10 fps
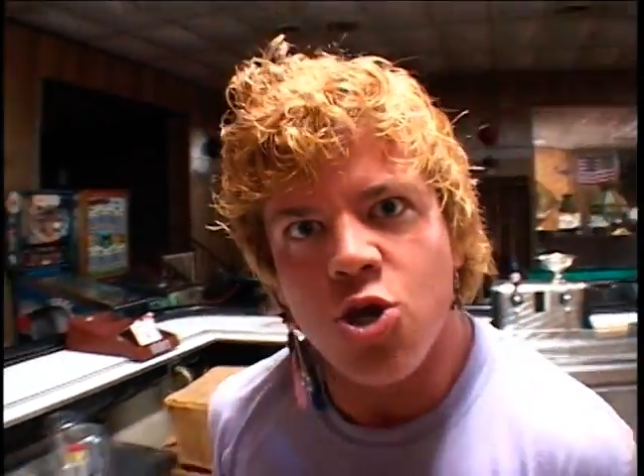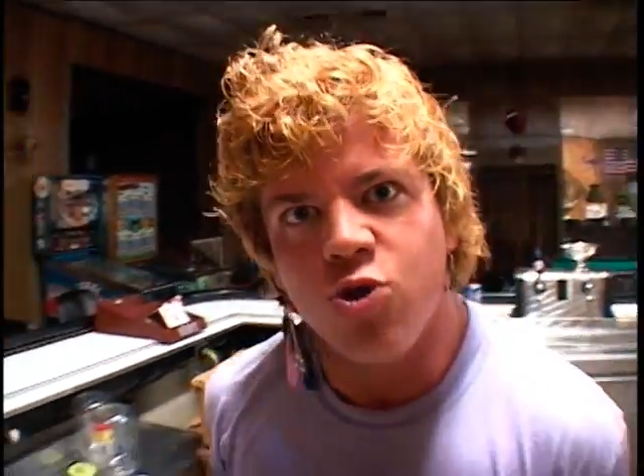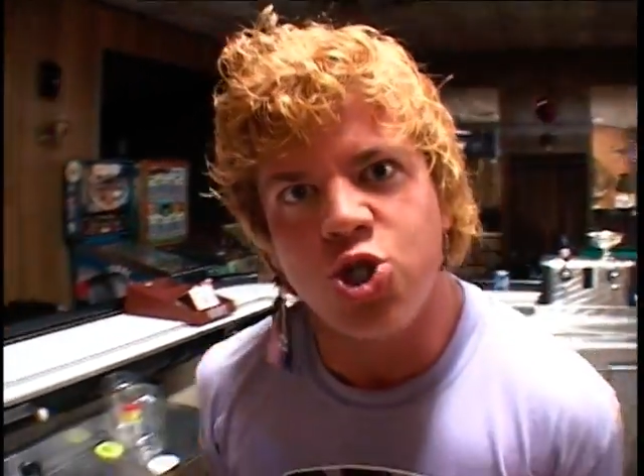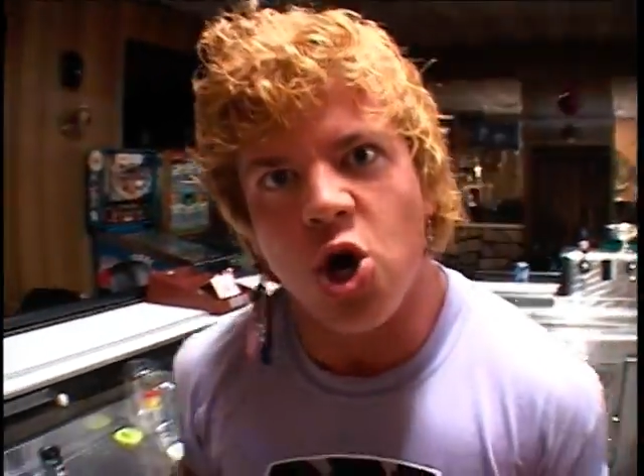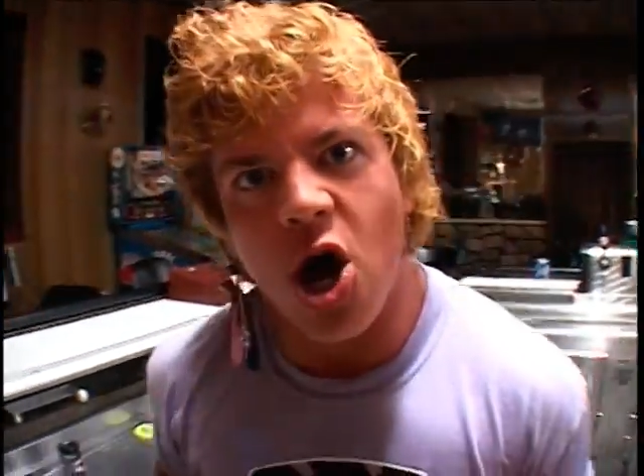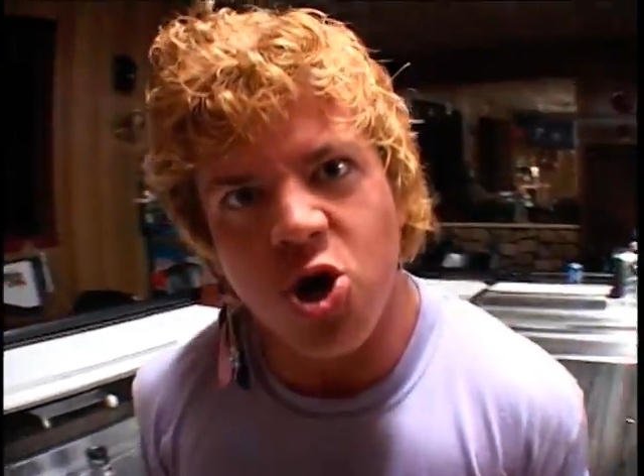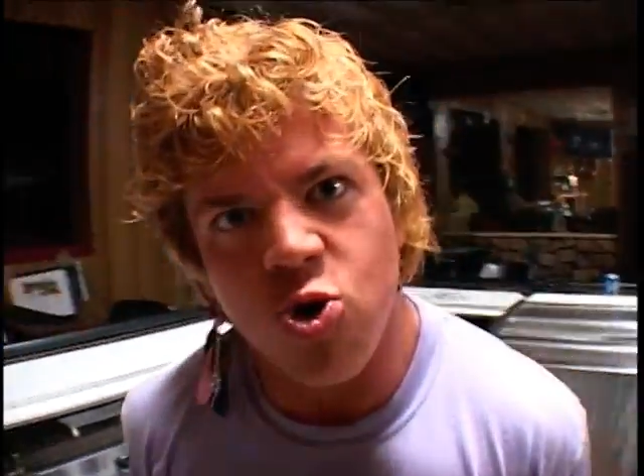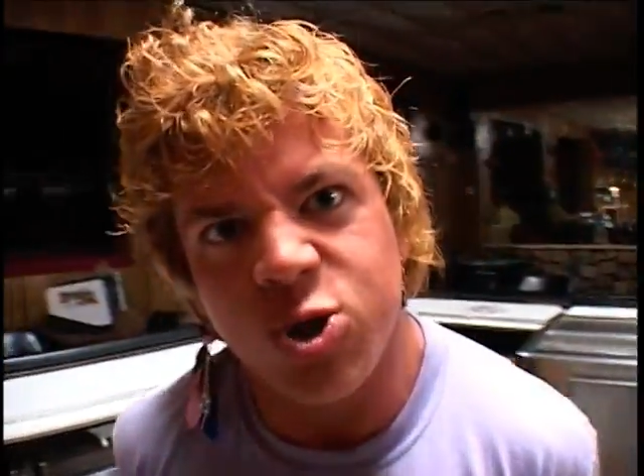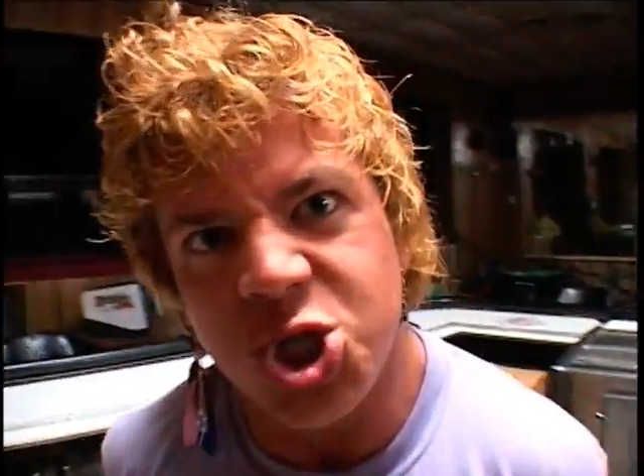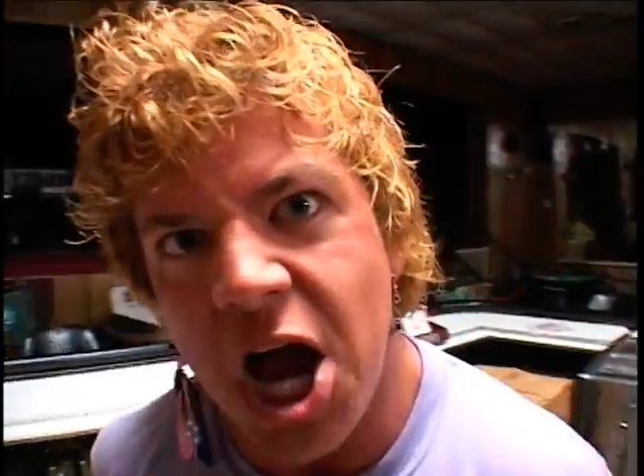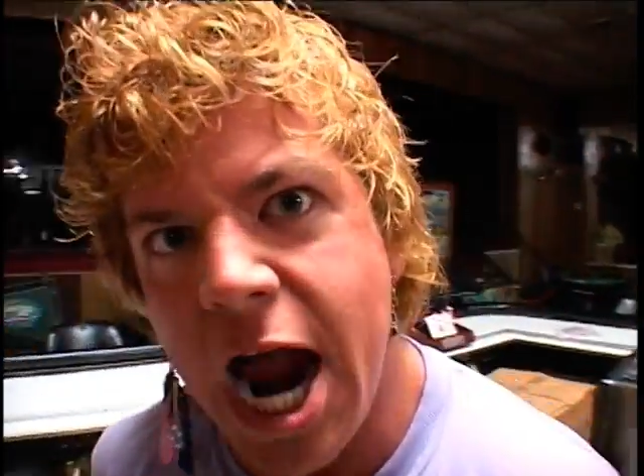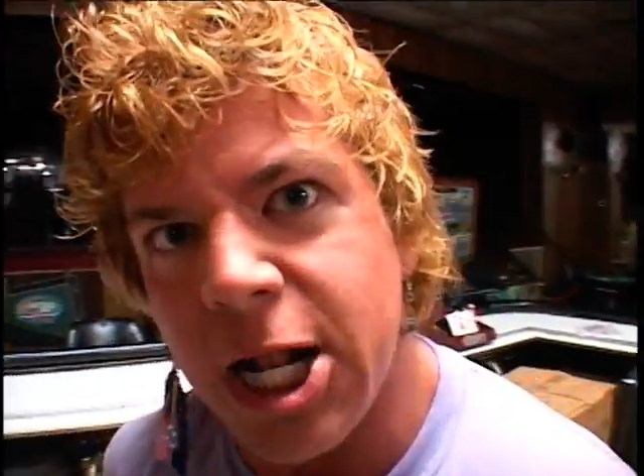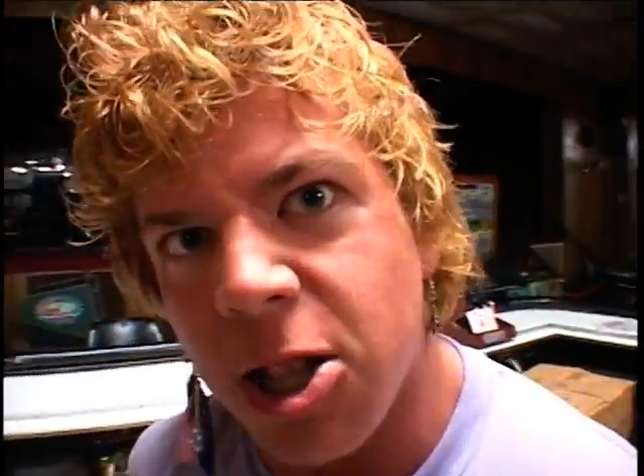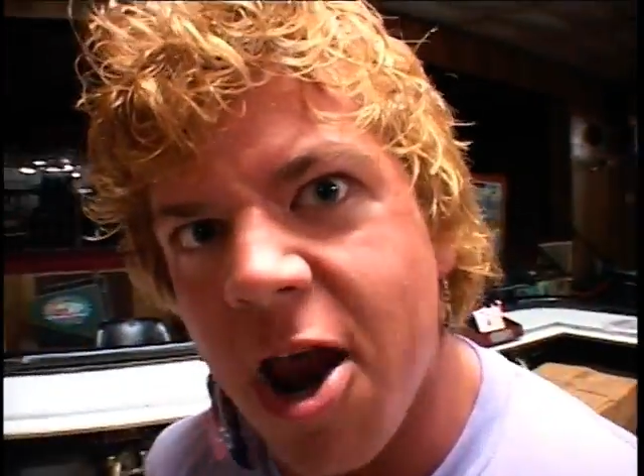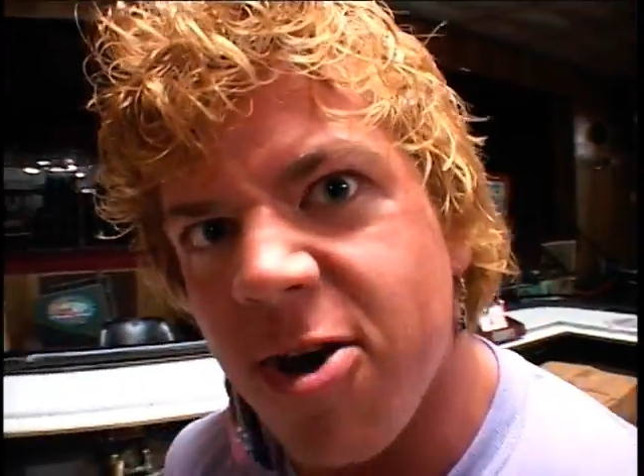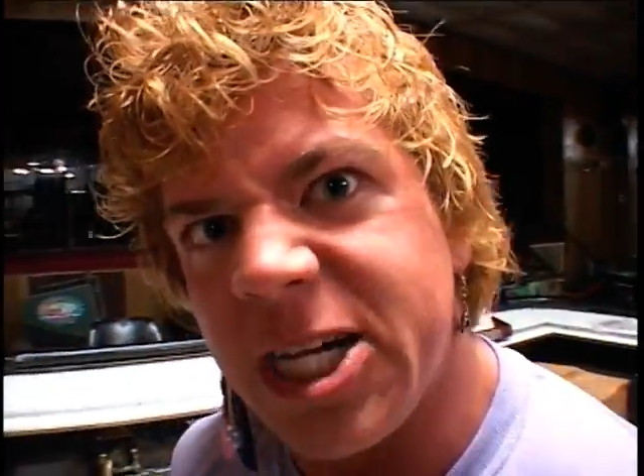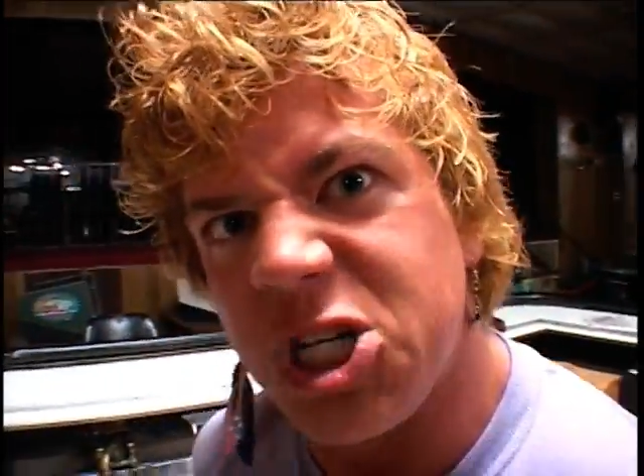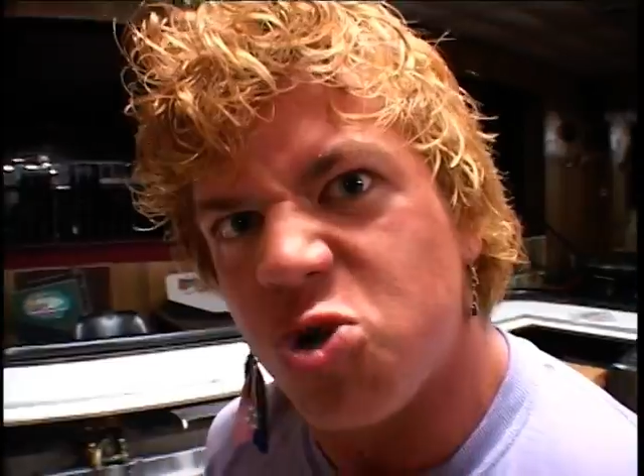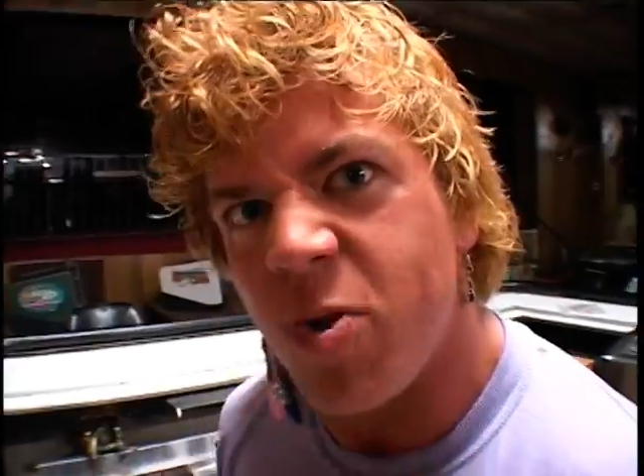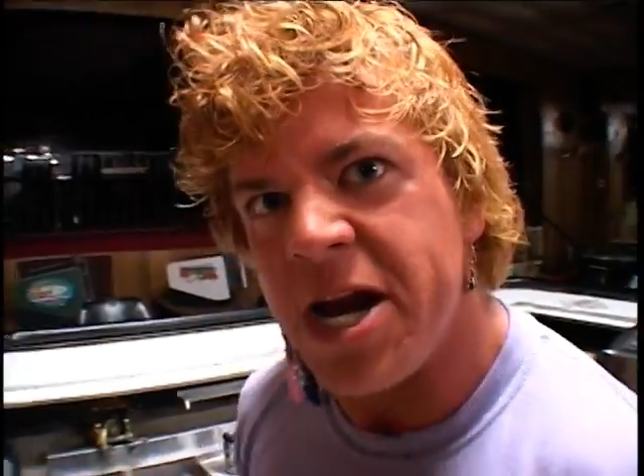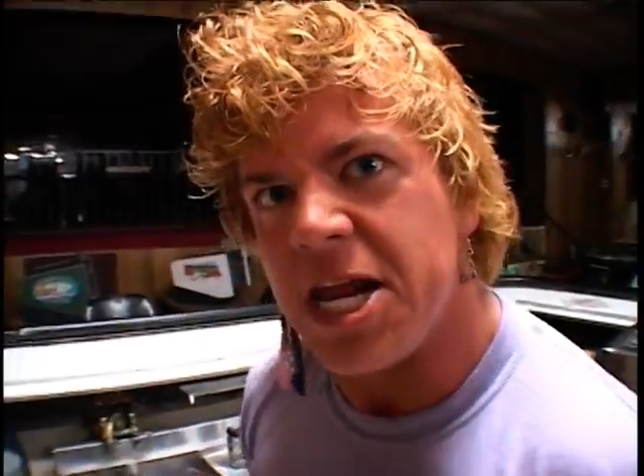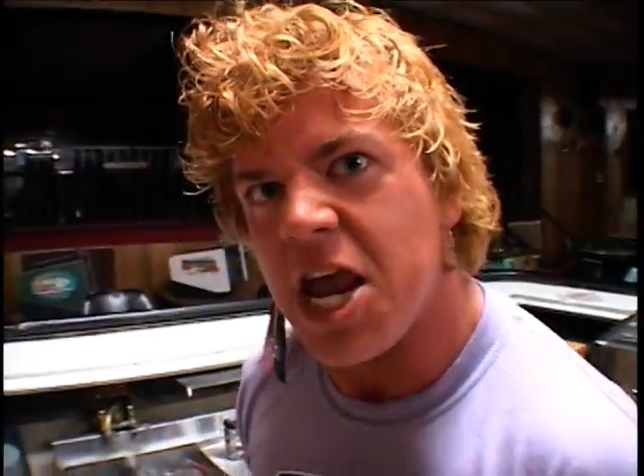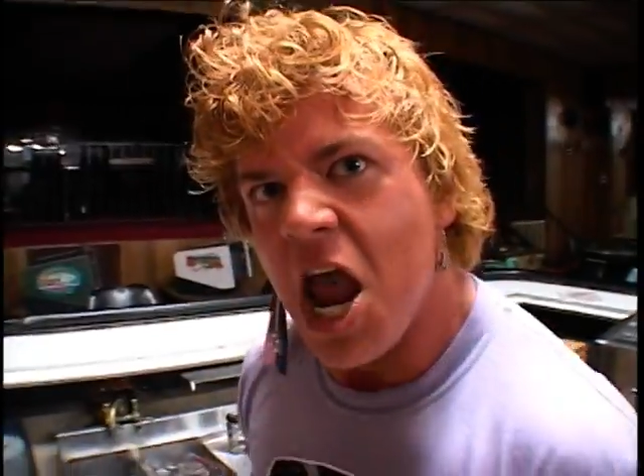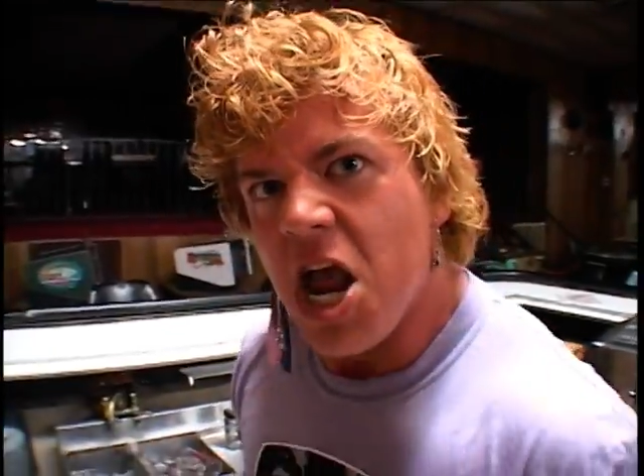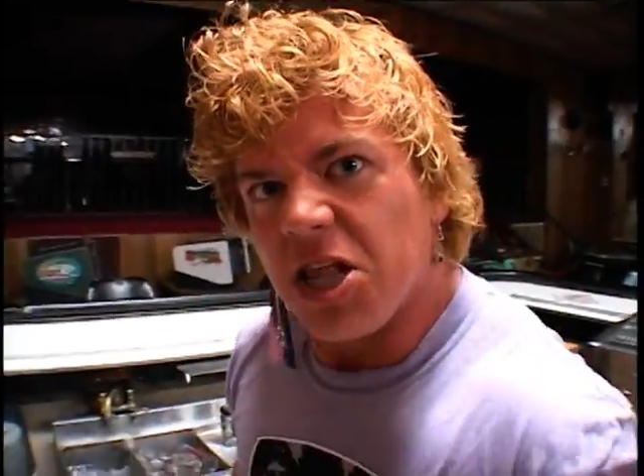you saw a new side of Larry Sweeney.